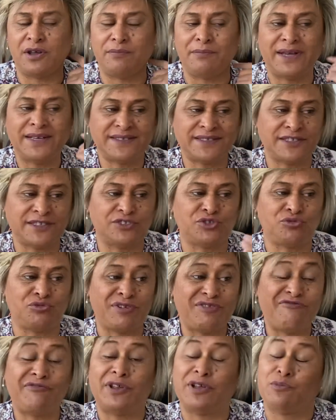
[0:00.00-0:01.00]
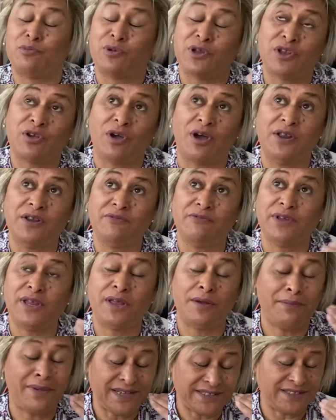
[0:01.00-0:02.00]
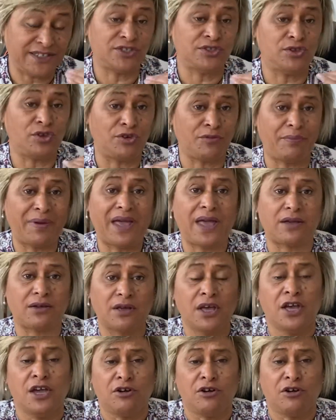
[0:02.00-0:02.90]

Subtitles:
it makes us, it makes us look back,